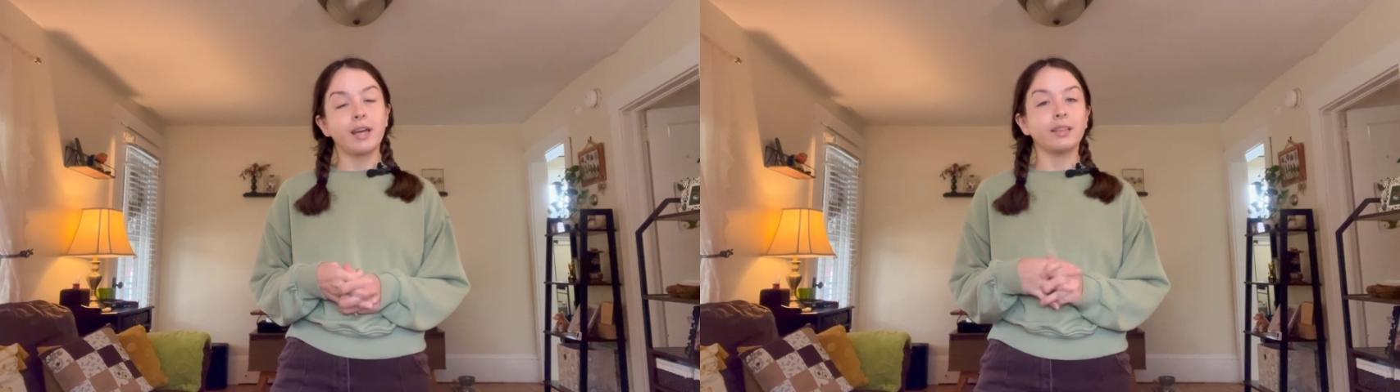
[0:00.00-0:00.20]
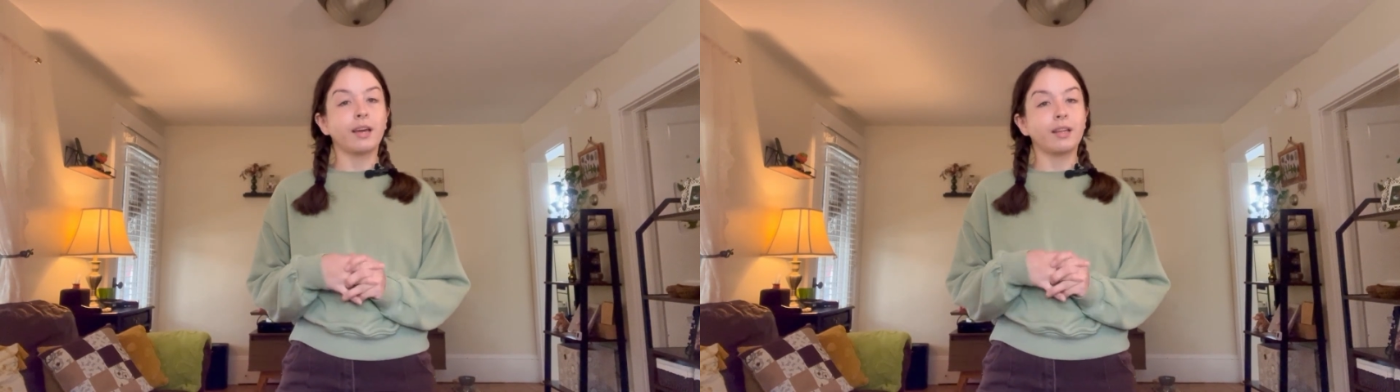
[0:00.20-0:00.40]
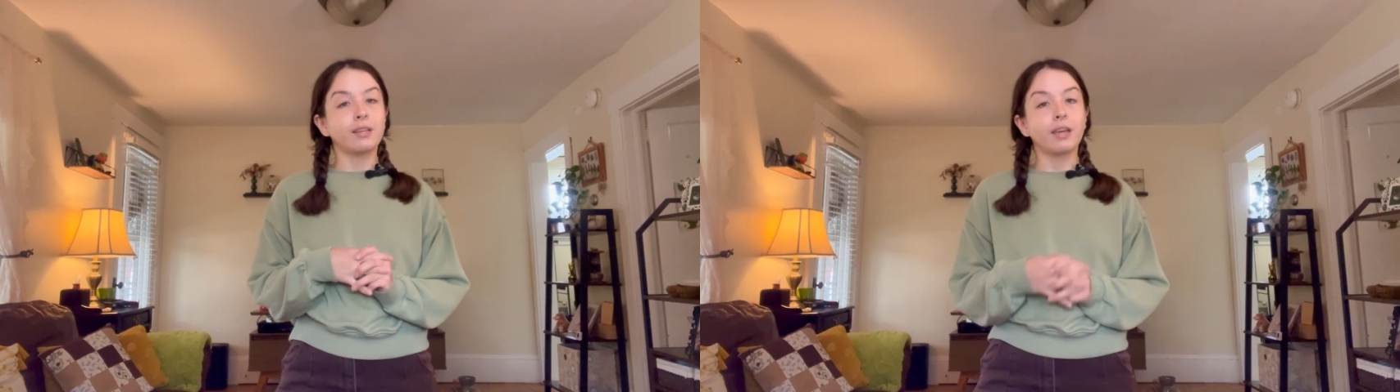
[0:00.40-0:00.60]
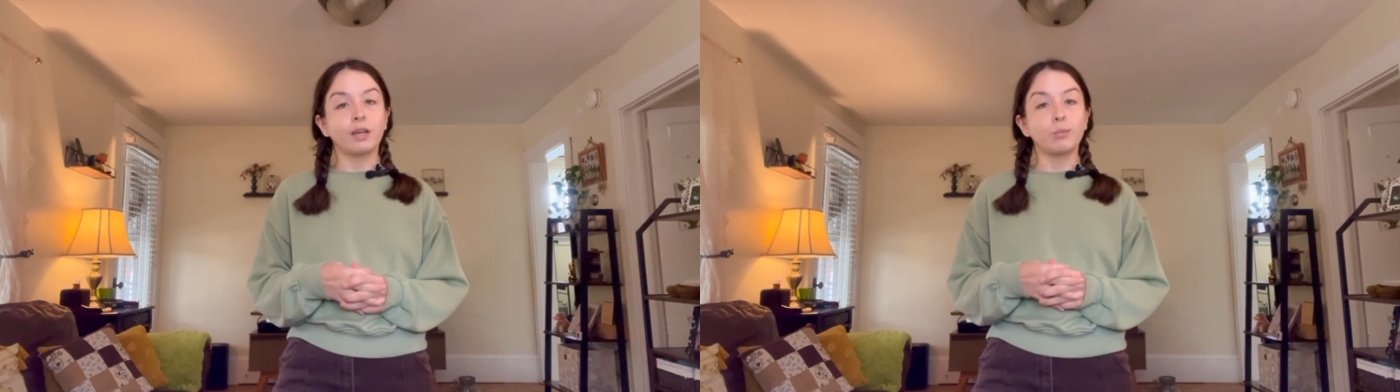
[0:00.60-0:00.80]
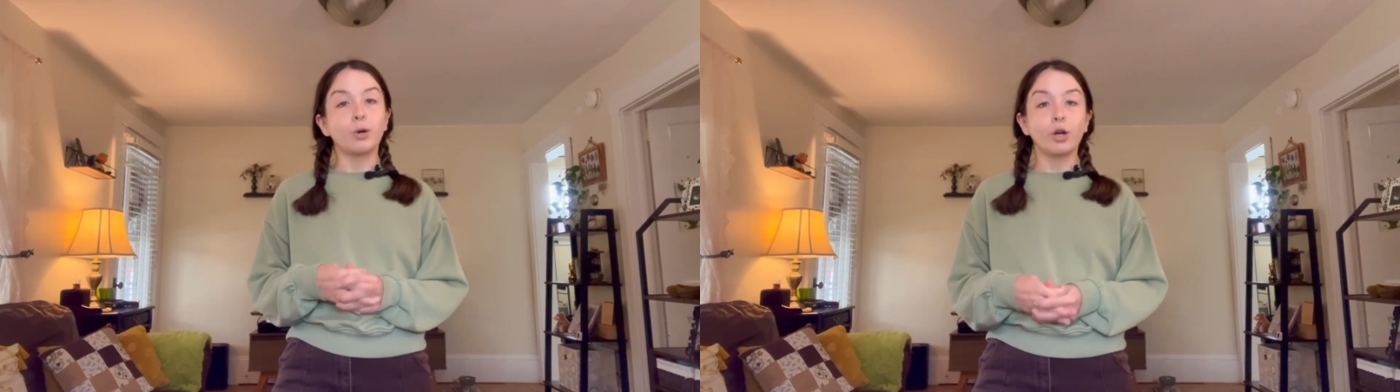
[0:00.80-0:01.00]
and then
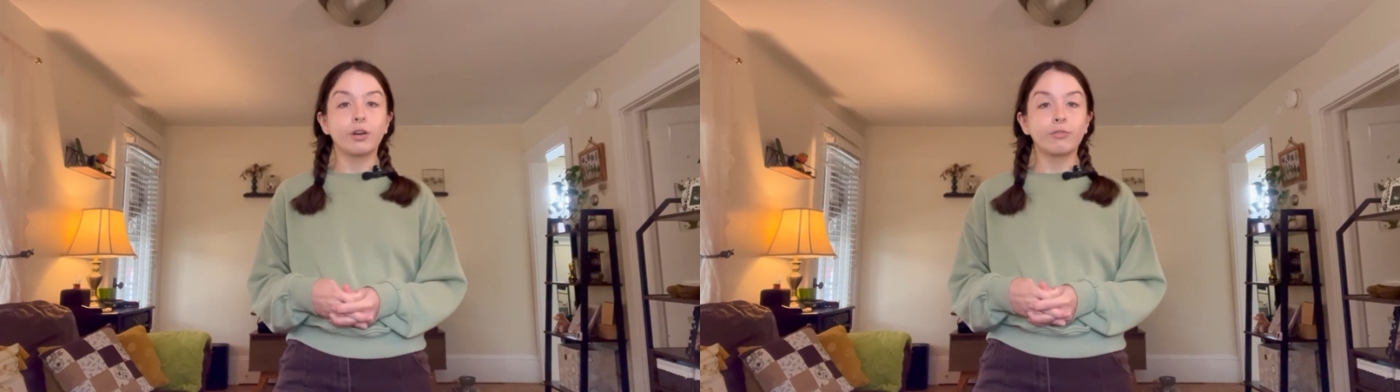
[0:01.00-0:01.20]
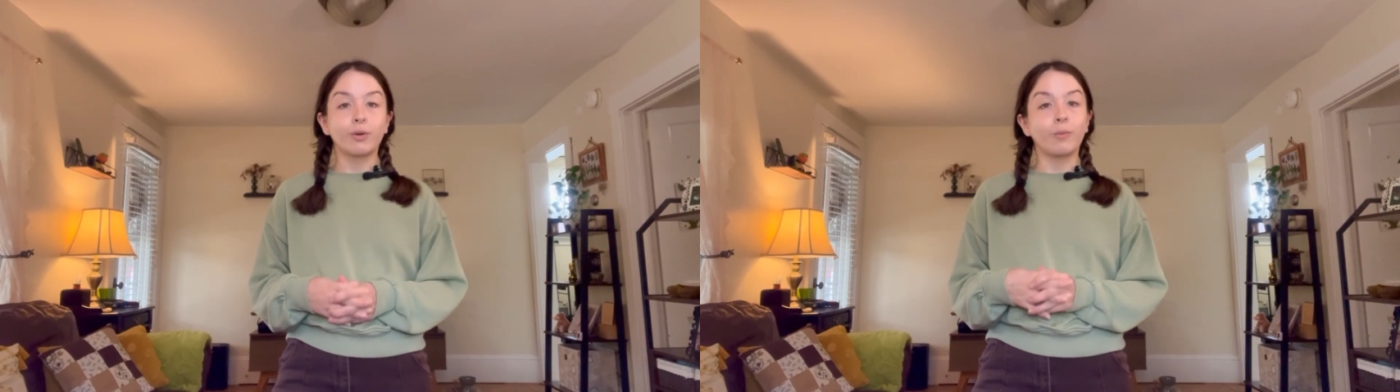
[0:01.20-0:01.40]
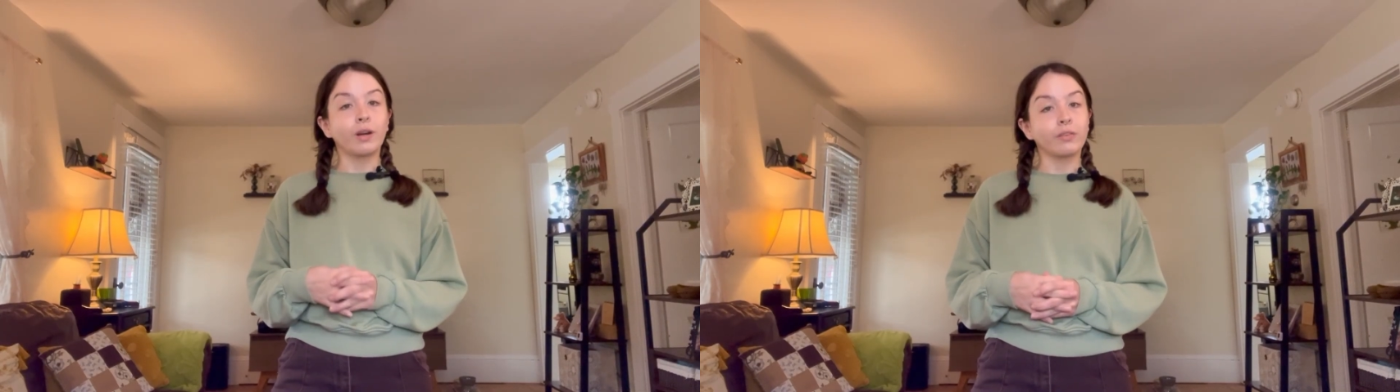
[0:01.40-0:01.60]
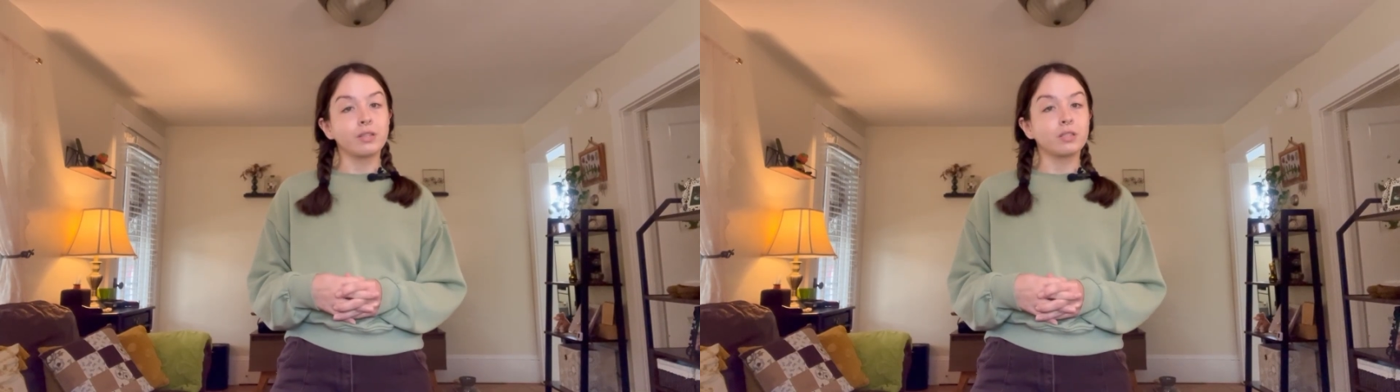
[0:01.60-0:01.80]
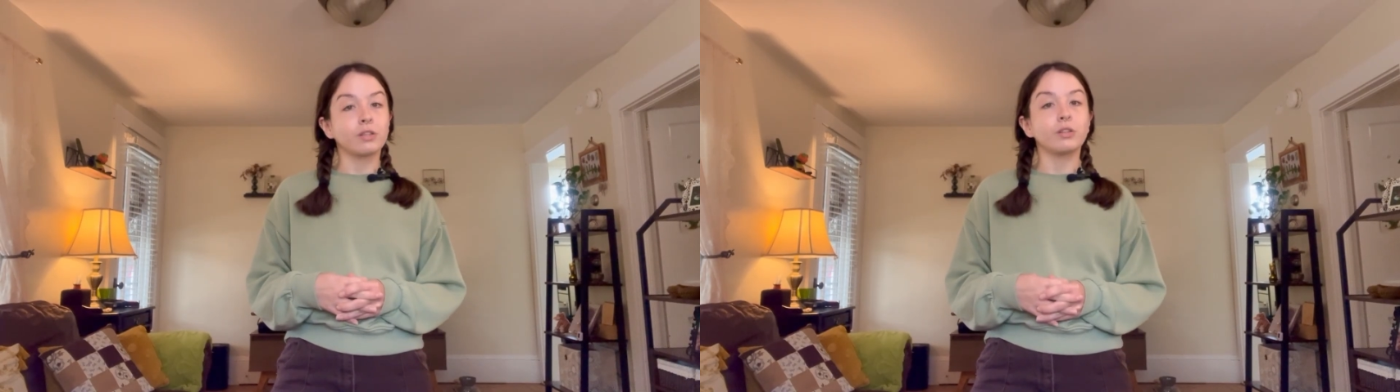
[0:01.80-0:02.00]
taken apart for one
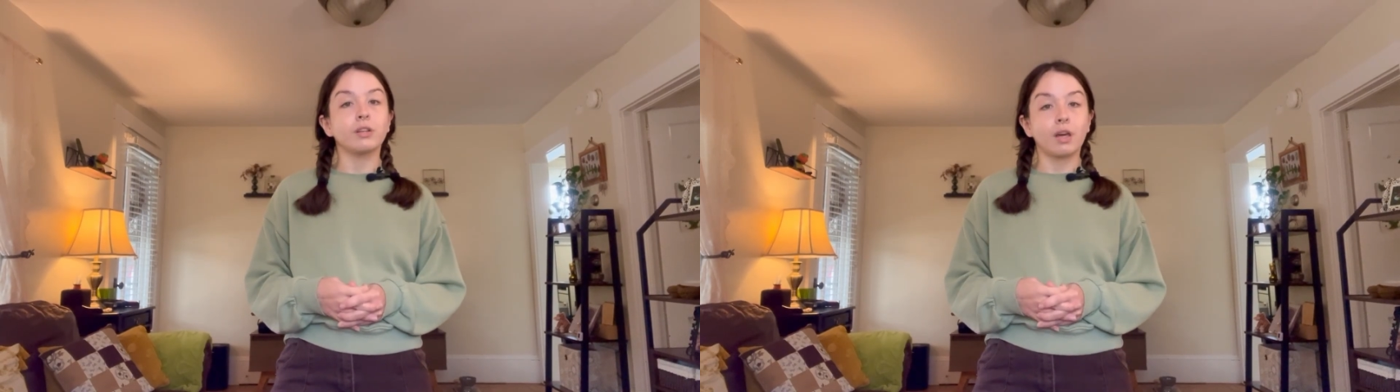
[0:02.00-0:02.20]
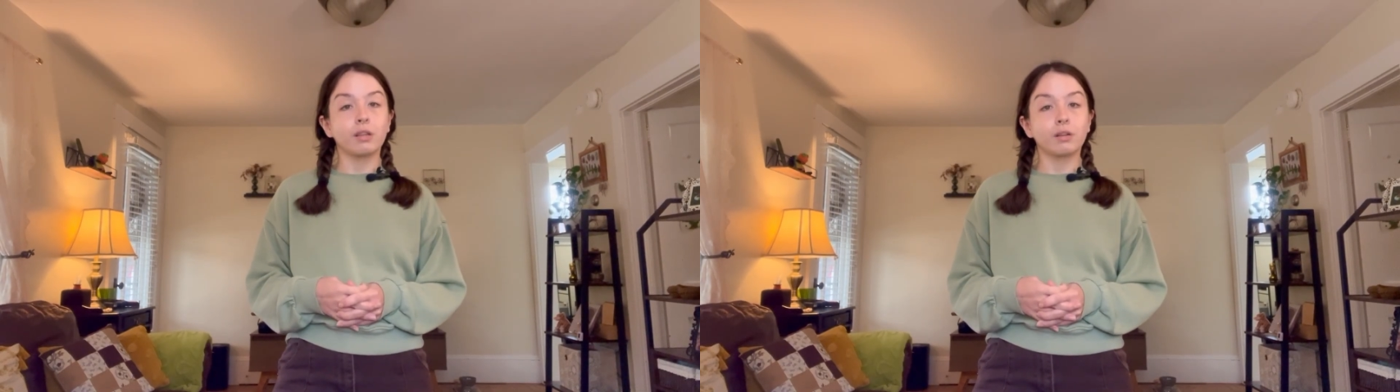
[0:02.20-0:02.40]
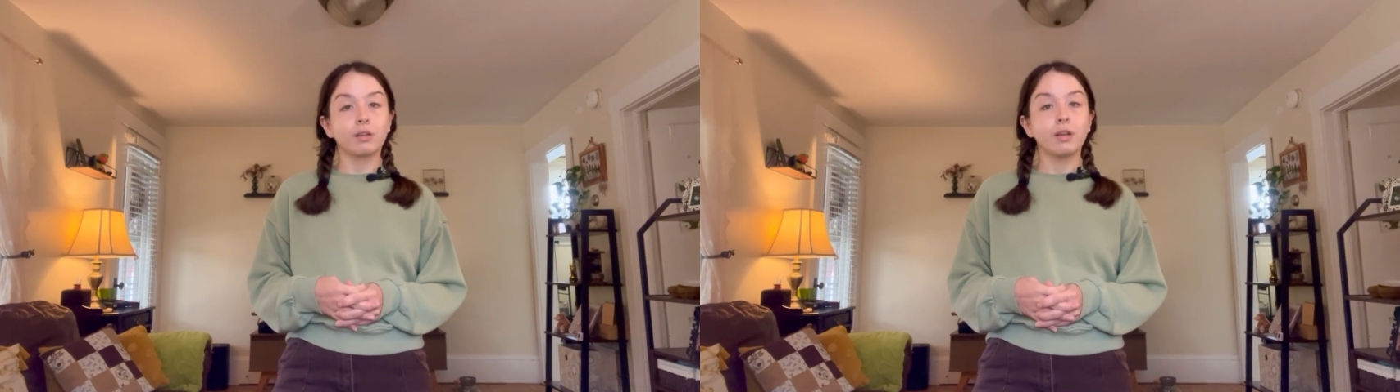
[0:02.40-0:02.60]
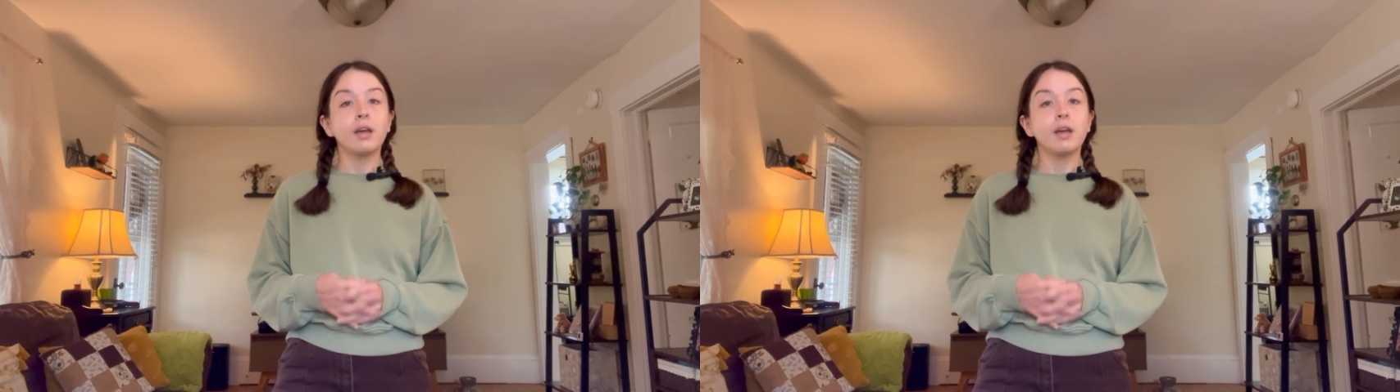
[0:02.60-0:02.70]
reason or another.